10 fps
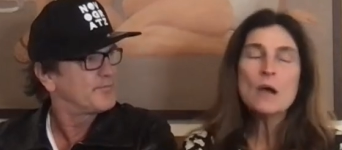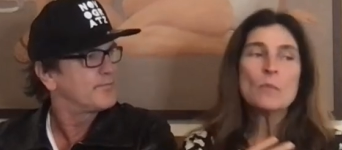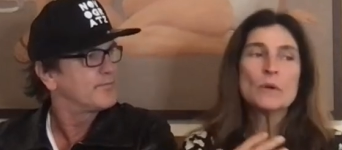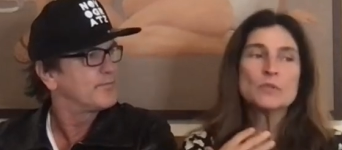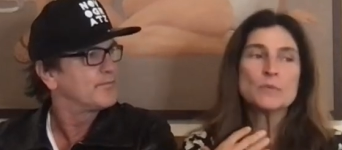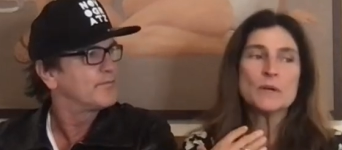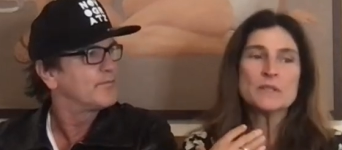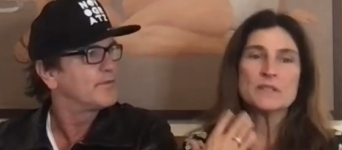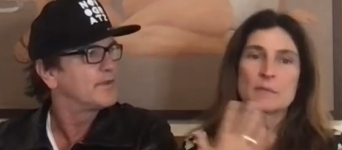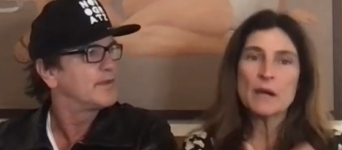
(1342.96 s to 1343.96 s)
Speaker 1: which
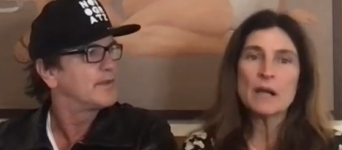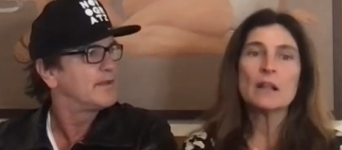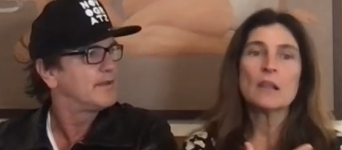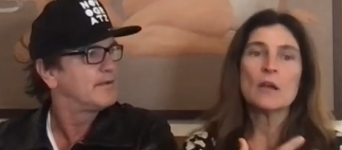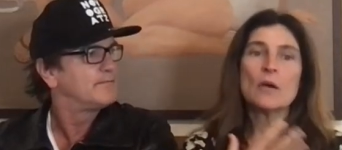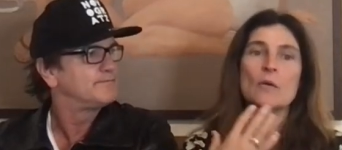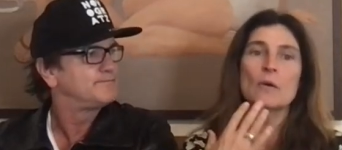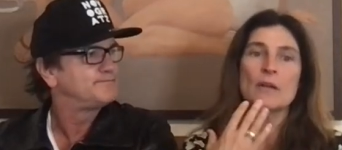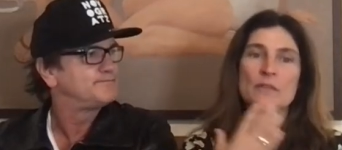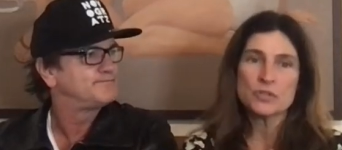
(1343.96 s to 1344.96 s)
was the bungalow
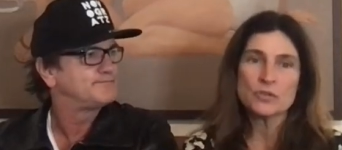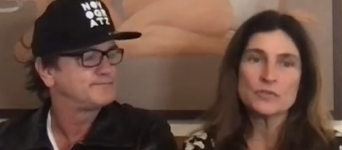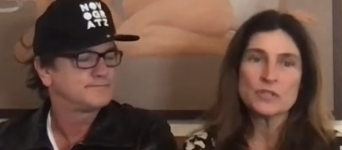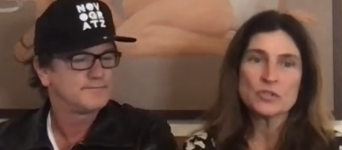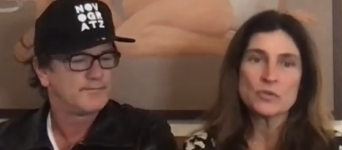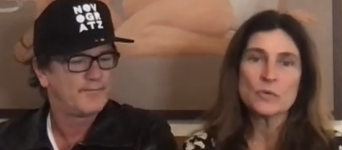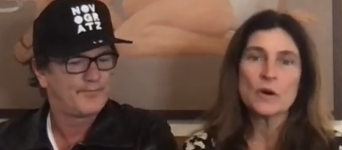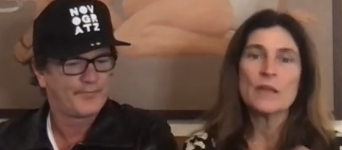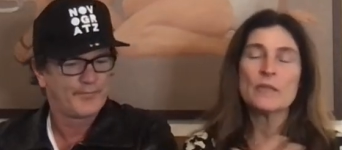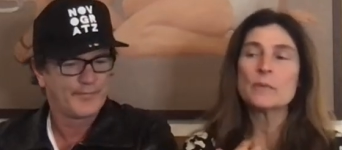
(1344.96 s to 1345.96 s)
on the Jersey
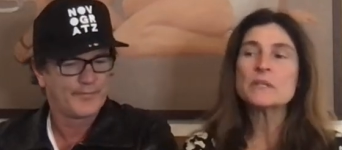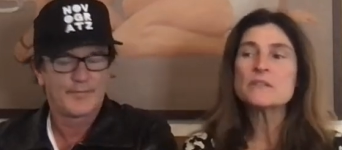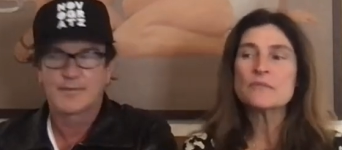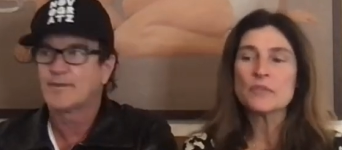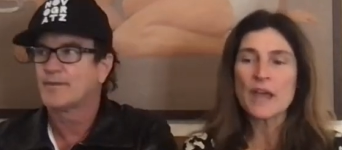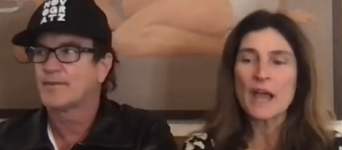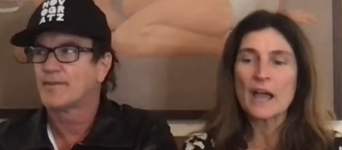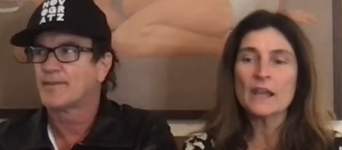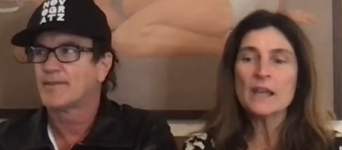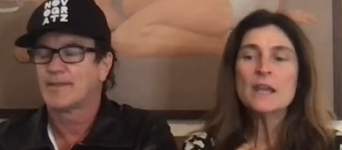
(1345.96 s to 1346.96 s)
Shore. And the reason for
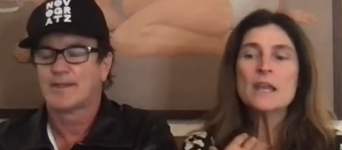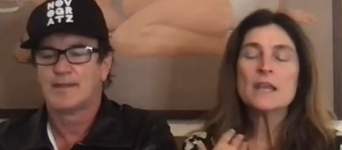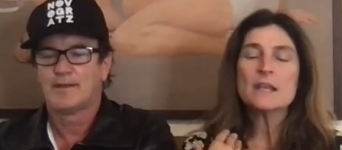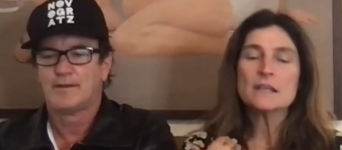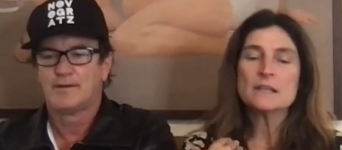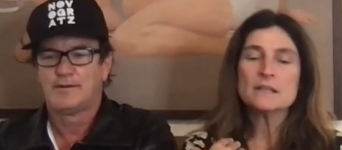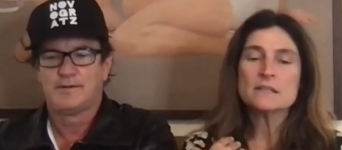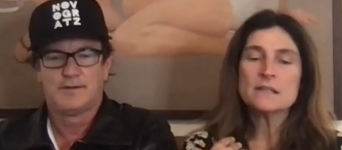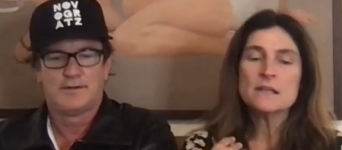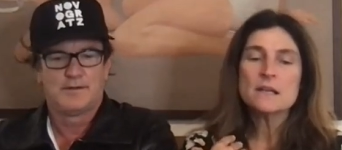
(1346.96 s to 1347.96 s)
that
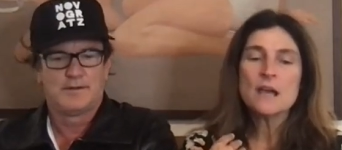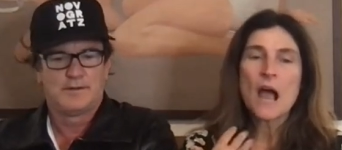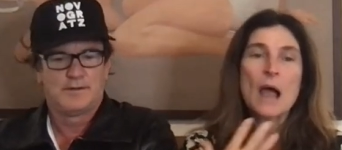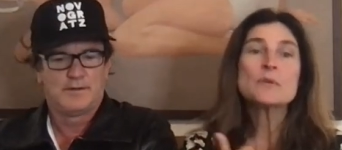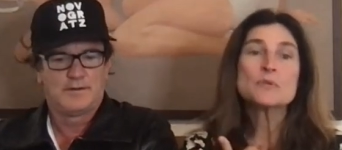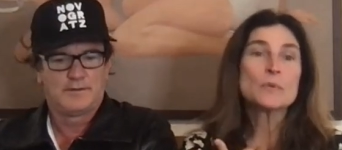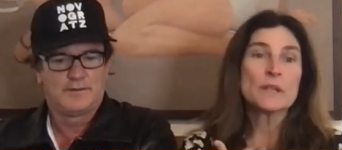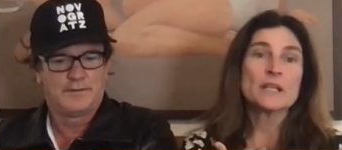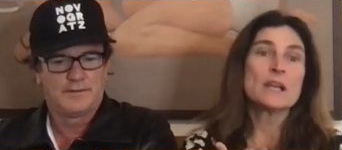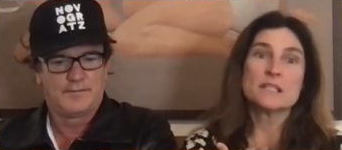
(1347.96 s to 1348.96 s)
is I was
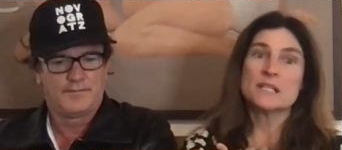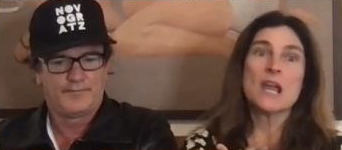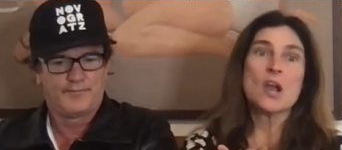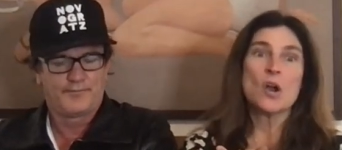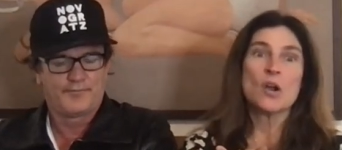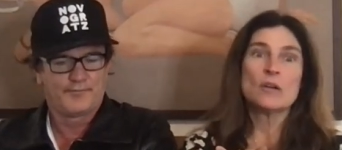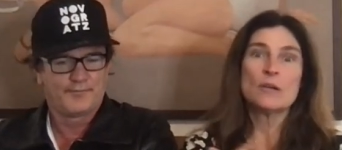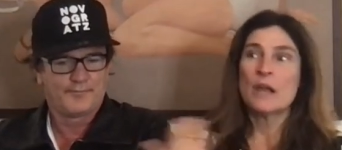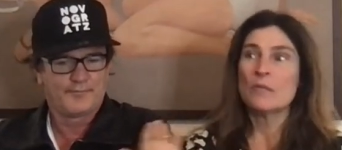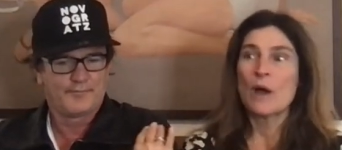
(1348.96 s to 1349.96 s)
really scared.
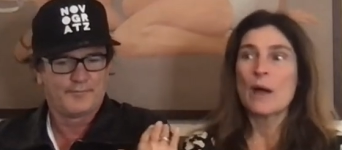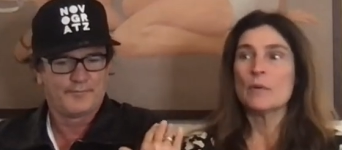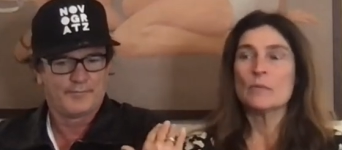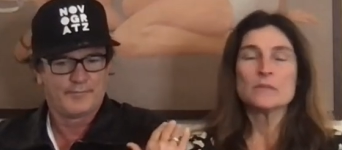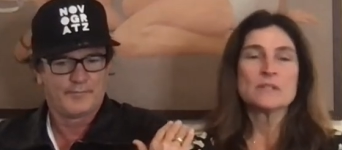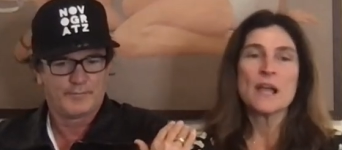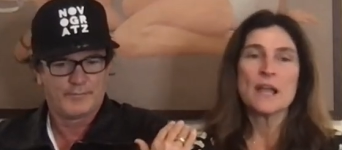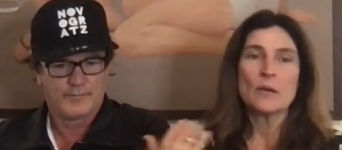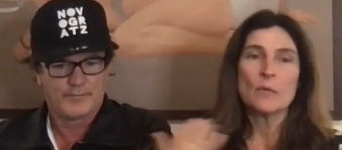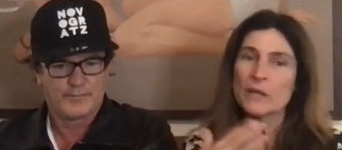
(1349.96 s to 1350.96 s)
And Robert was
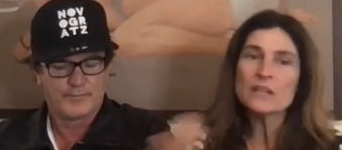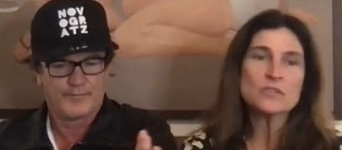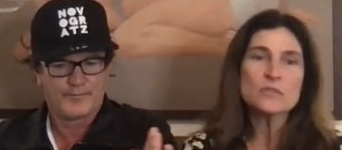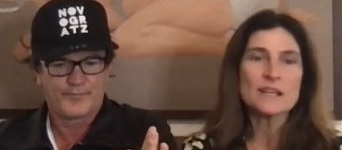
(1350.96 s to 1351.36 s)
like, we can do